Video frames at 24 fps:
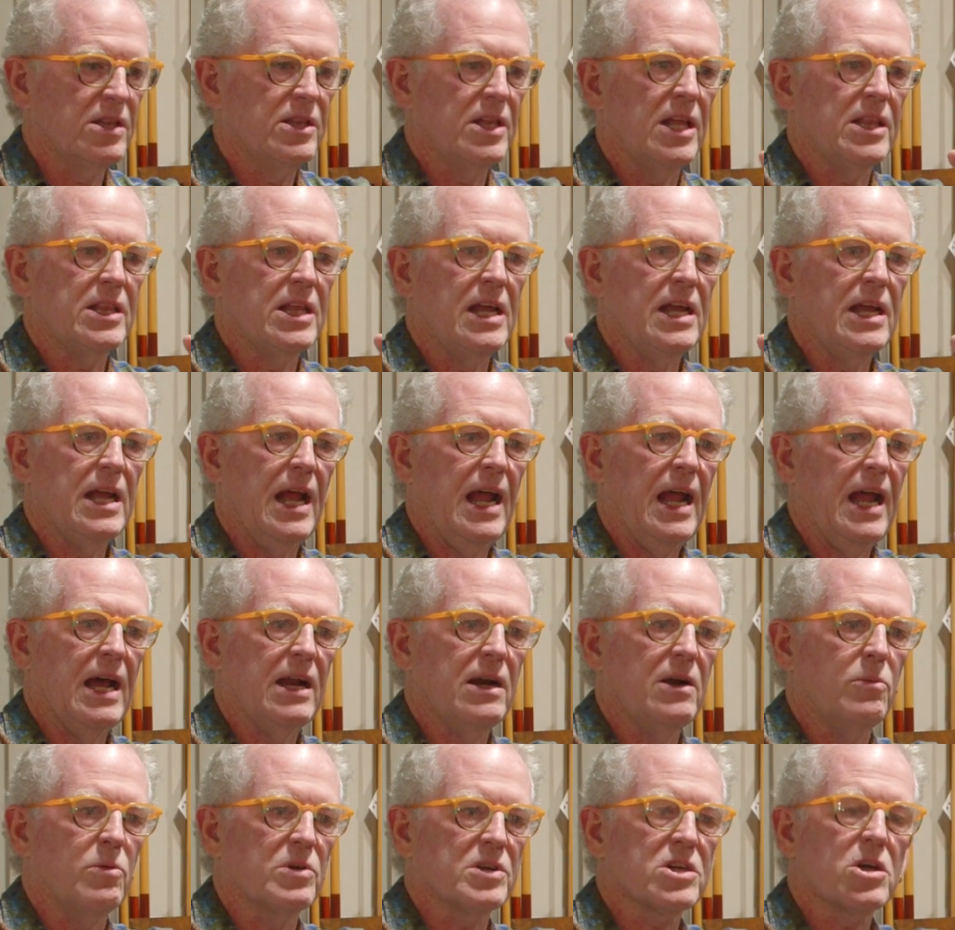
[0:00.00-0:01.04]
that they
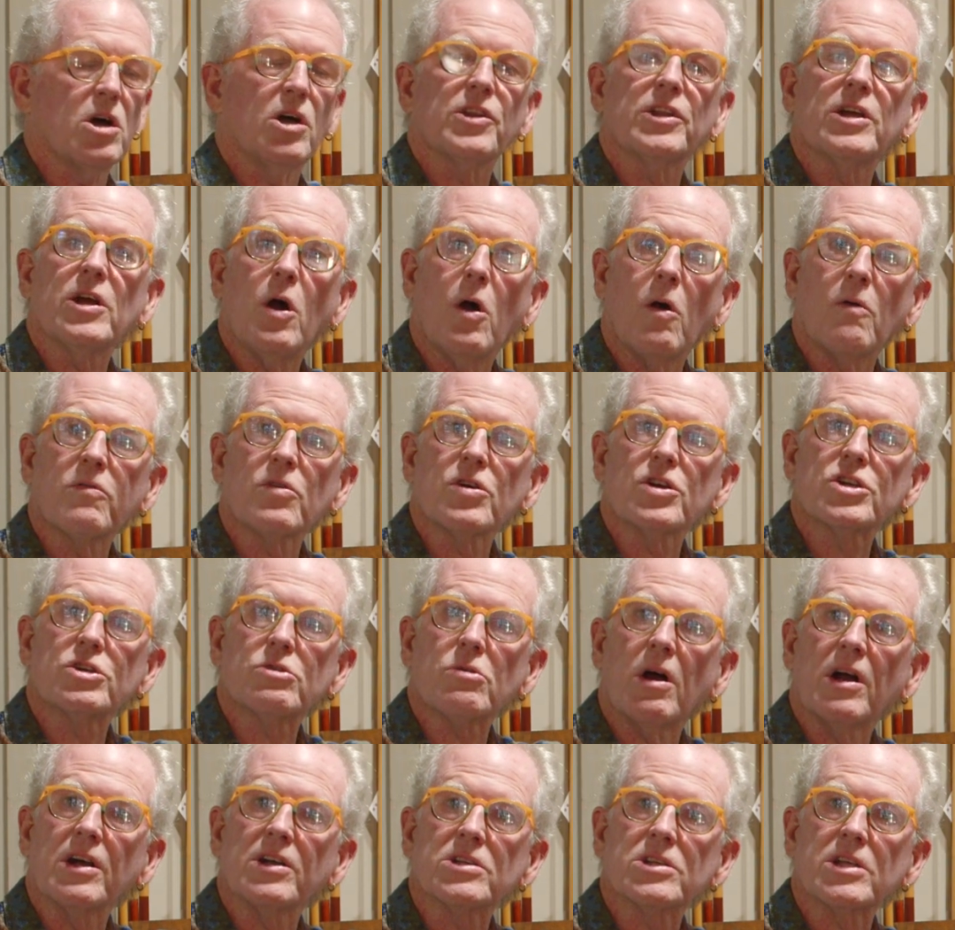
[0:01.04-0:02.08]
had what's called the
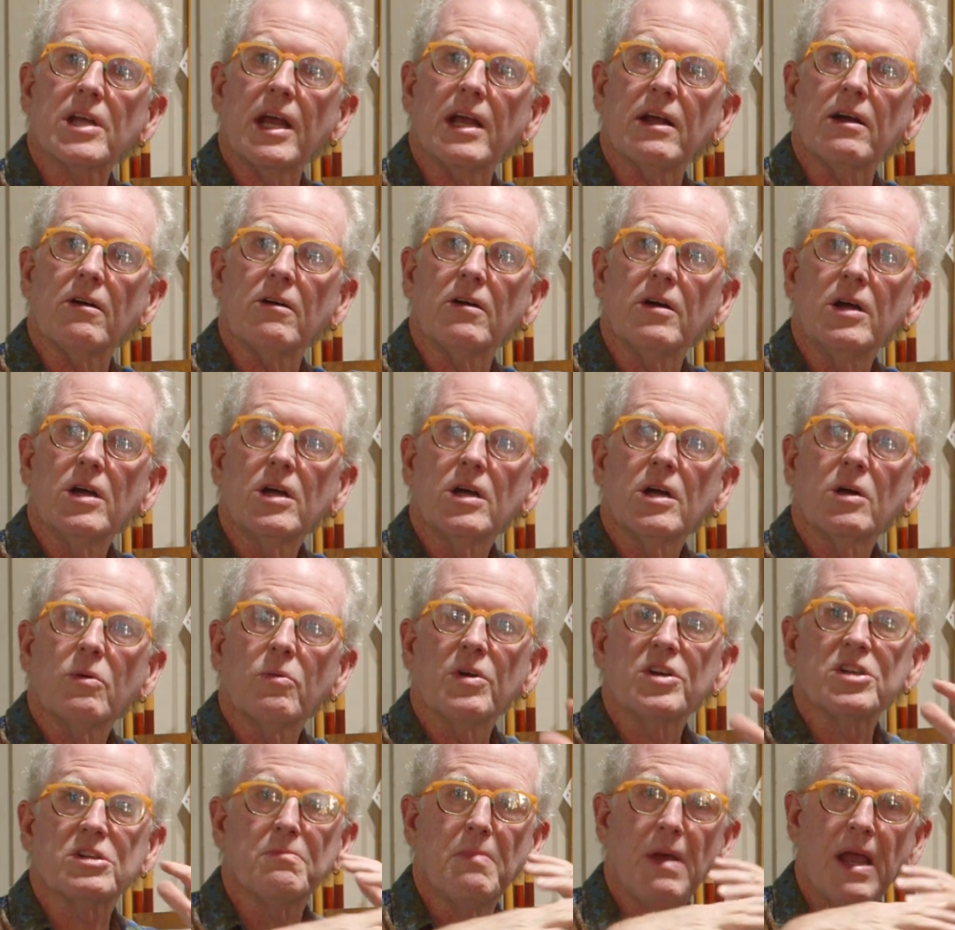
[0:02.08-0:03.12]
overstrung scale,
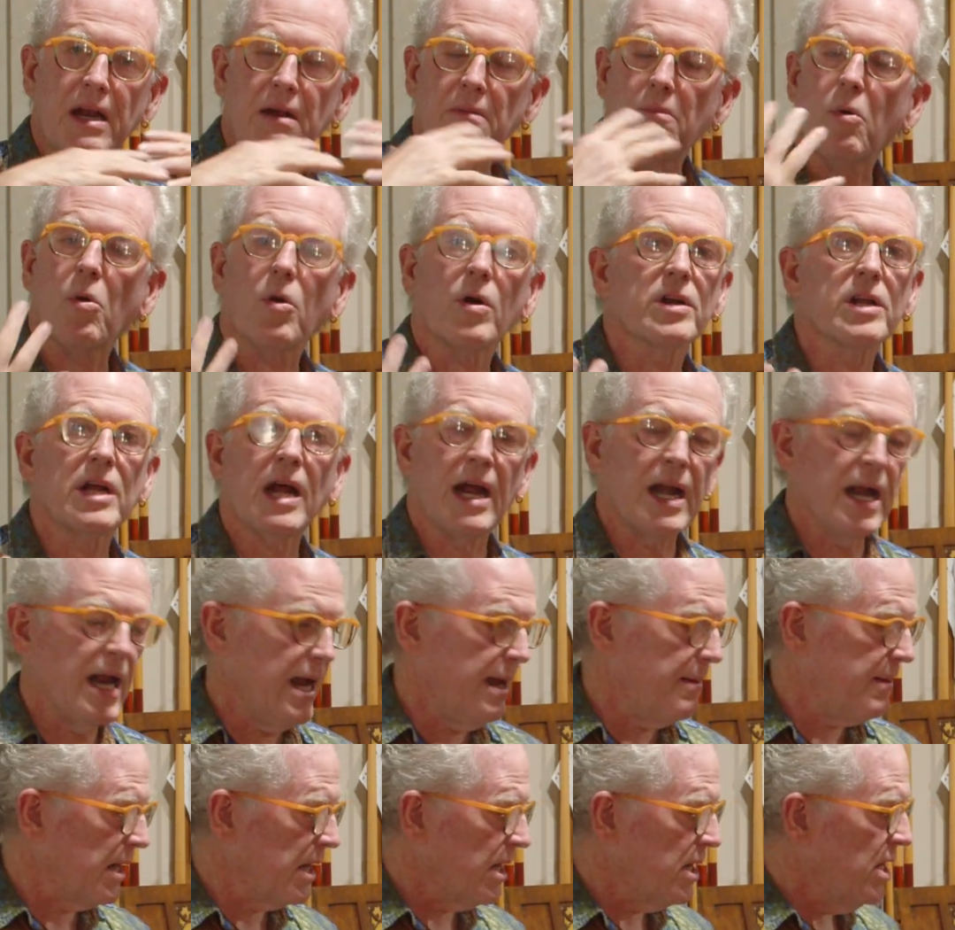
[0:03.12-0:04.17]
which made them more
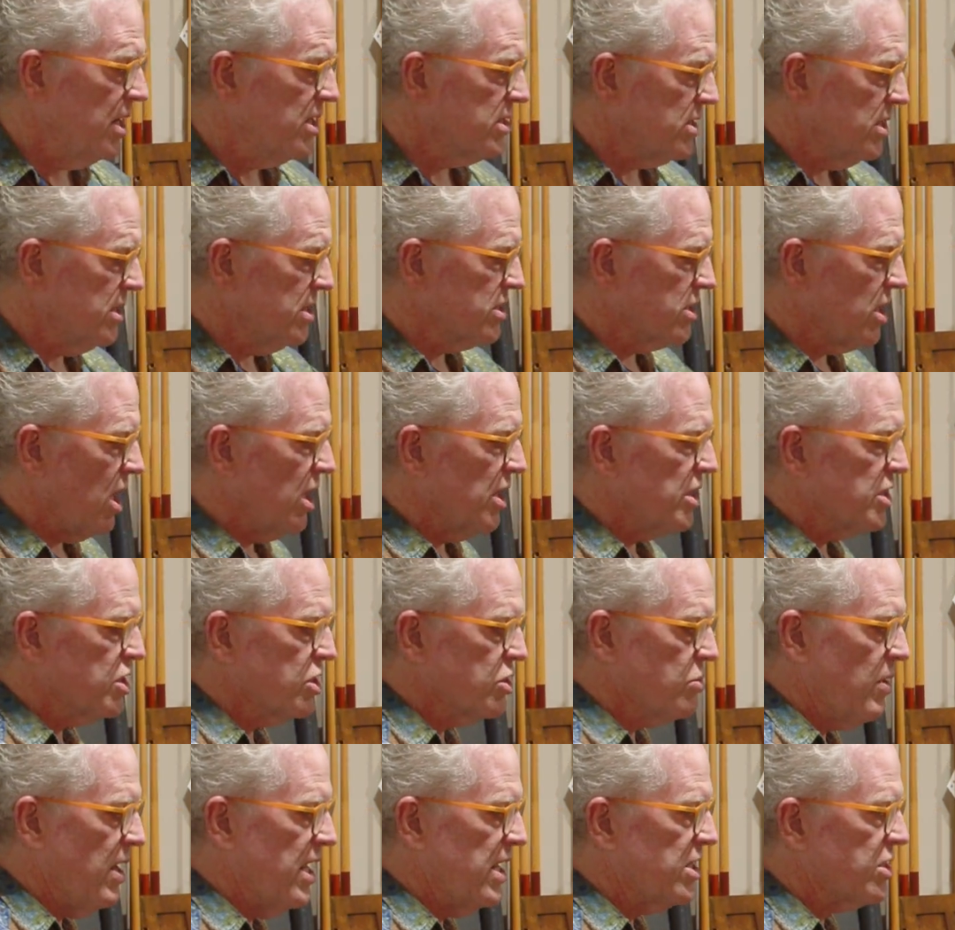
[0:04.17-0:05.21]
dynamic. So this is all a
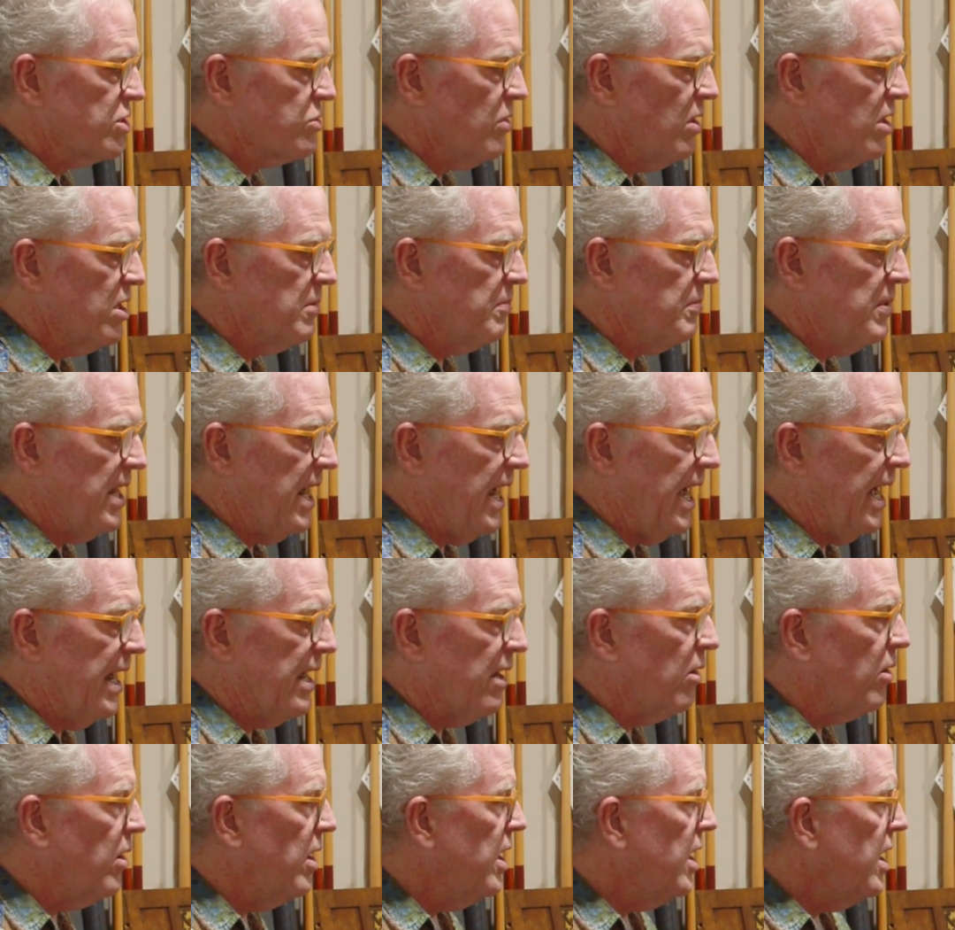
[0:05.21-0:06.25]
straight strung
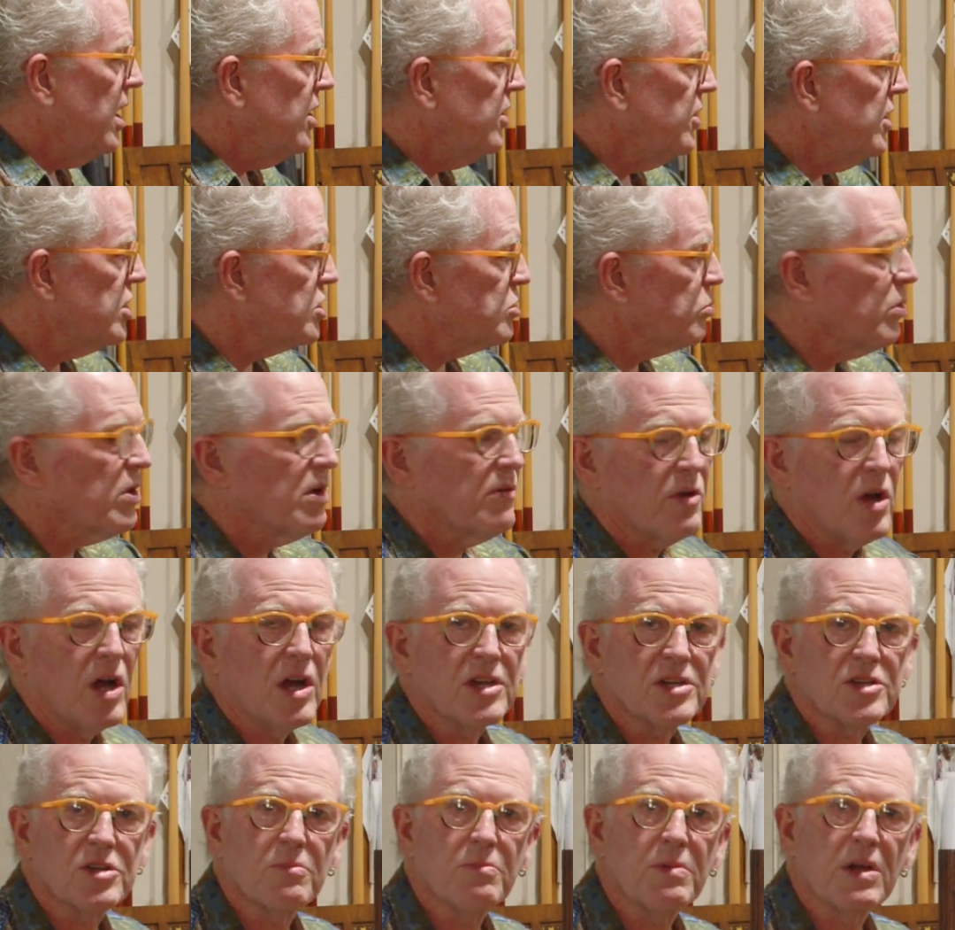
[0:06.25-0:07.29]
piano. This would have
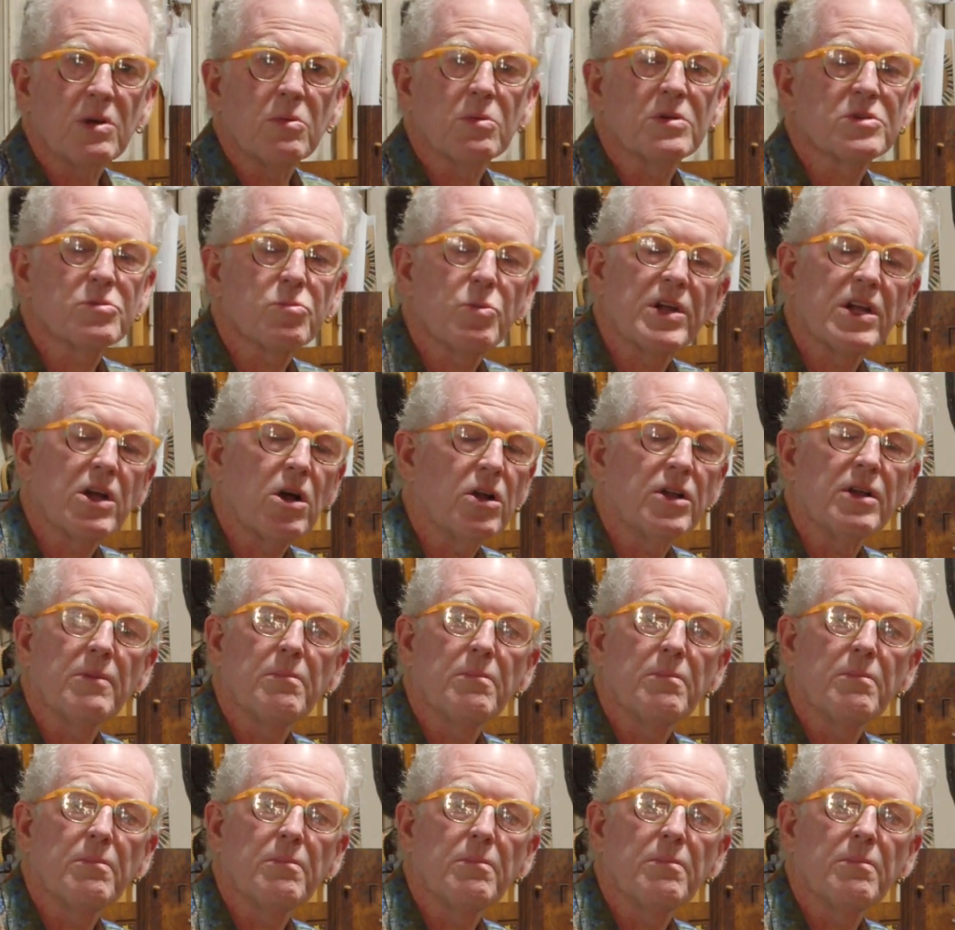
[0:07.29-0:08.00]
also been what we call